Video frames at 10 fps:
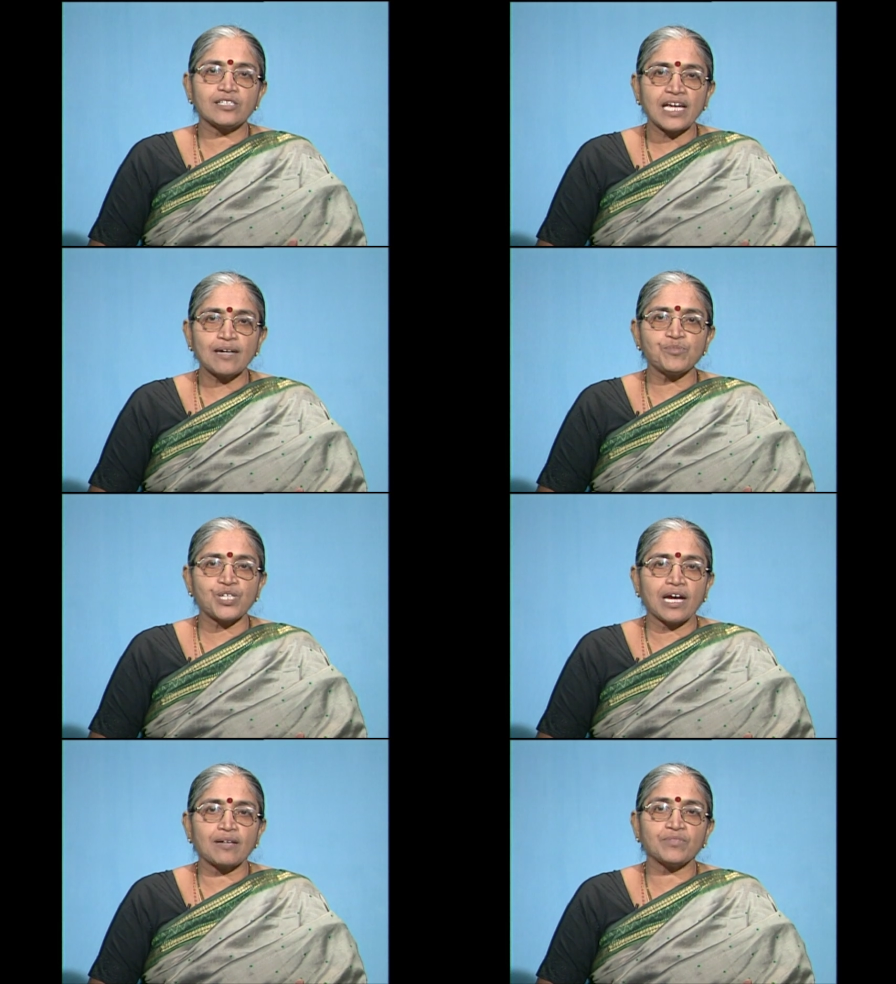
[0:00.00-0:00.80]
the same
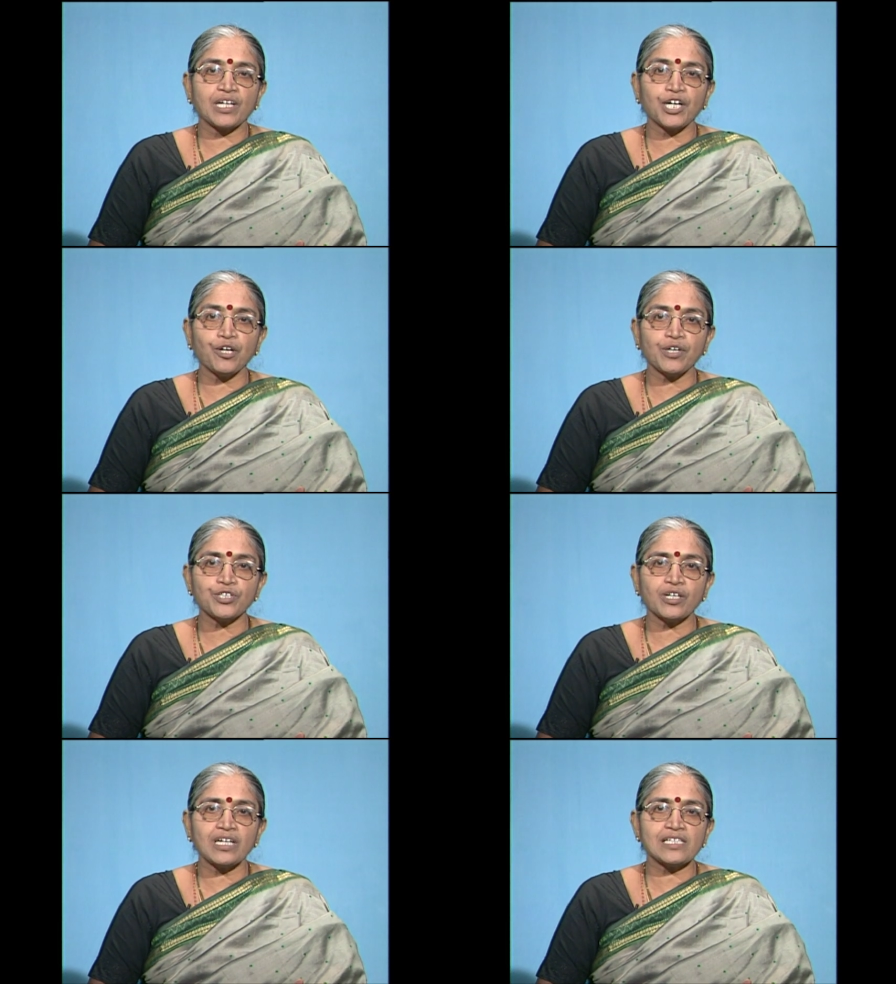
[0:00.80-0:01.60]
time the
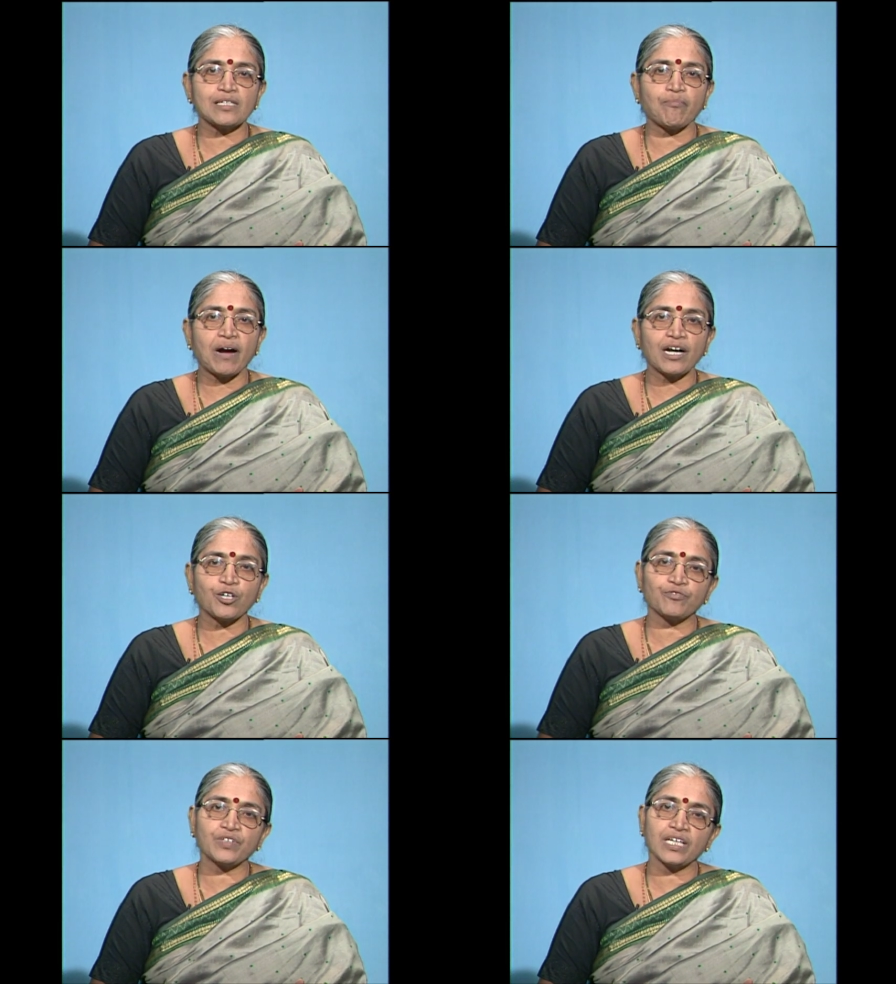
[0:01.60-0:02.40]
individual is a
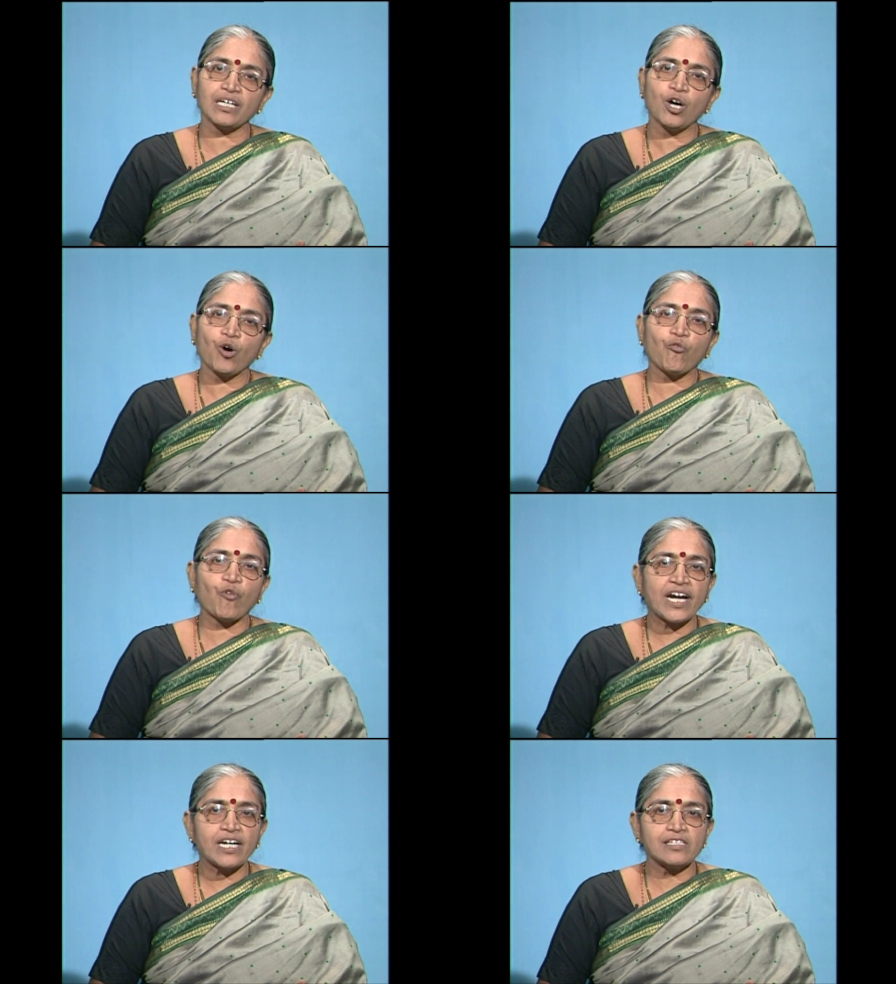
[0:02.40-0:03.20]
part of the
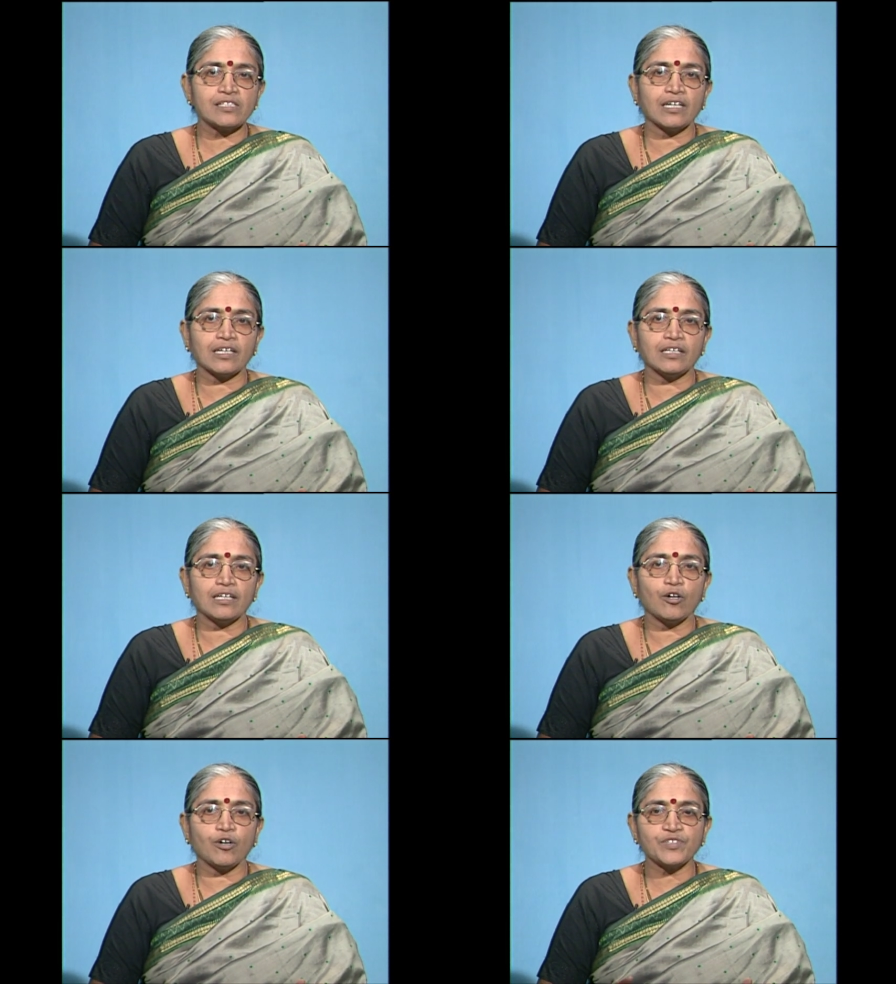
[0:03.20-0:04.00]
wider
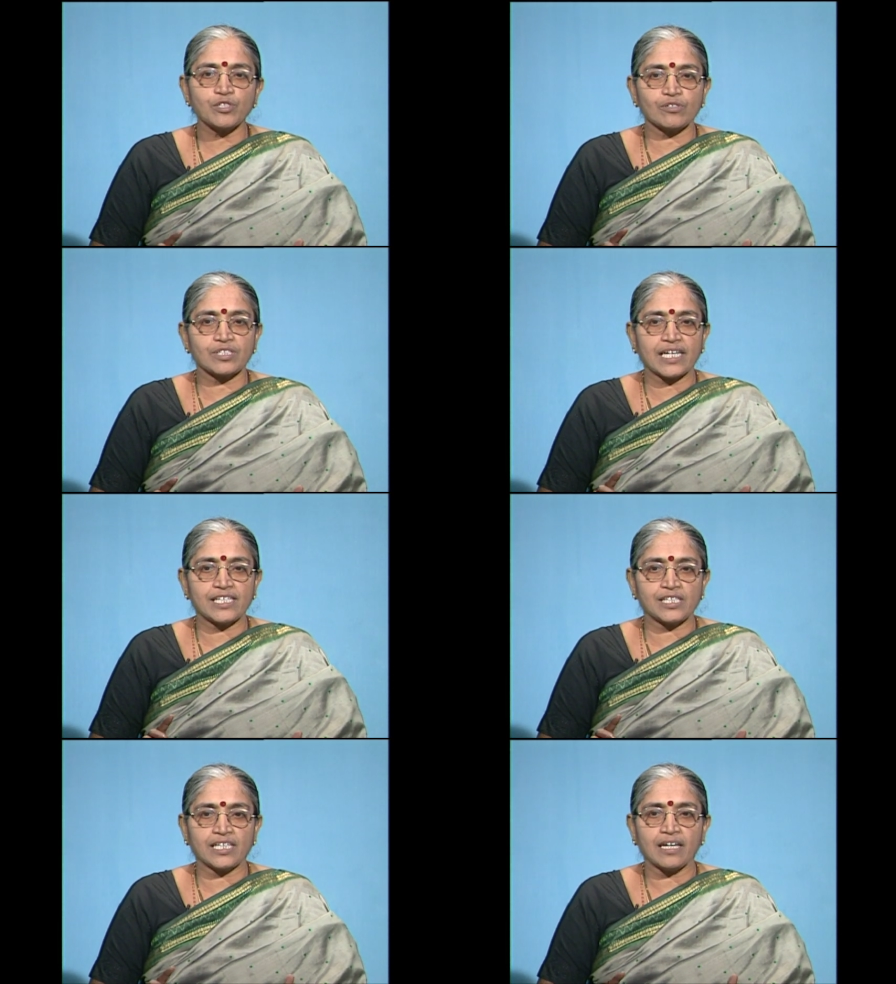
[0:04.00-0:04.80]
circle of the
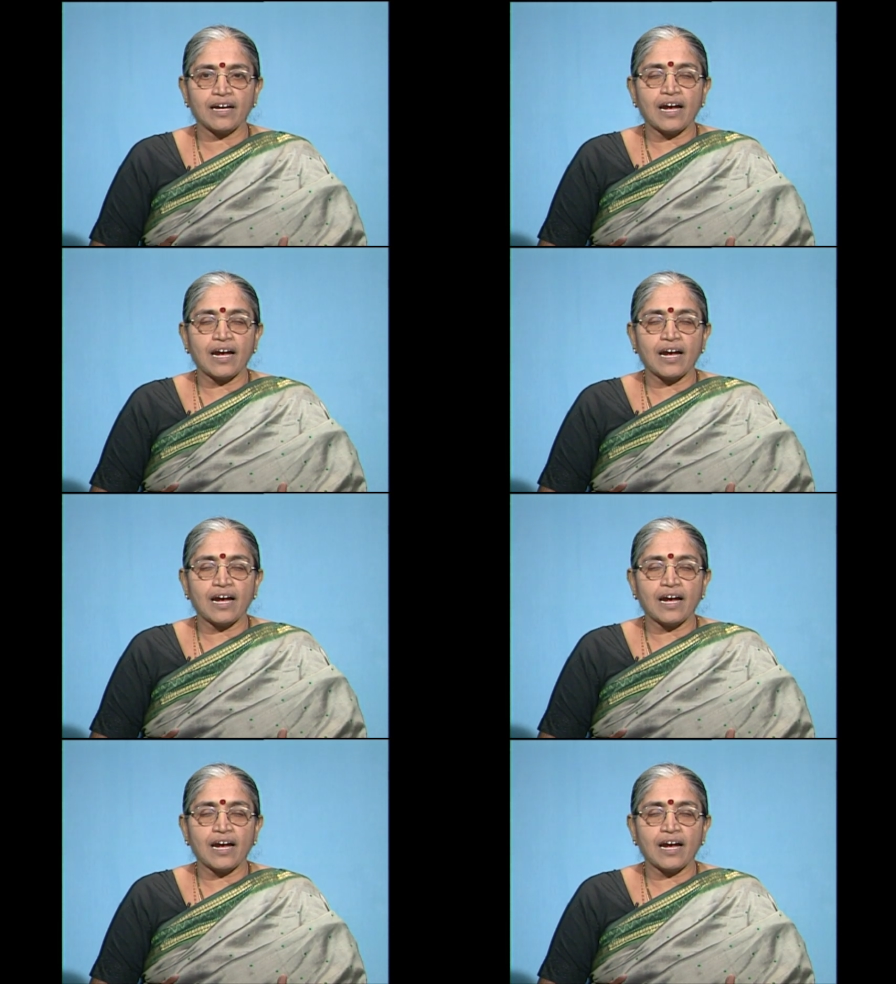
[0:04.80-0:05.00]
society